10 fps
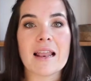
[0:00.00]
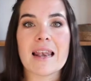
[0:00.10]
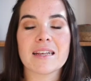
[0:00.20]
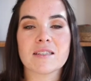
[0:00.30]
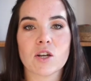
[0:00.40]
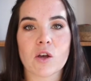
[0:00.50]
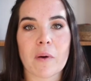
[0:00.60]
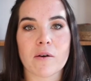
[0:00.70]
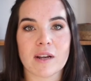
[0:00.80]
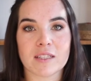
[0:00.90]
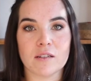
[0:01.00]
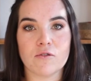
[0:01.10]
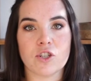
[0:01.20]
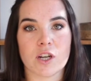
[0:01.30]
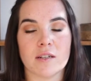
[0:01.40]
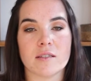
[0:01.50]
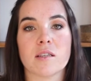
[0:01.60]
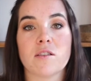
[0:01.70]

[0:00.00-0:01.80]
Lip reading: let's talk about resolutions.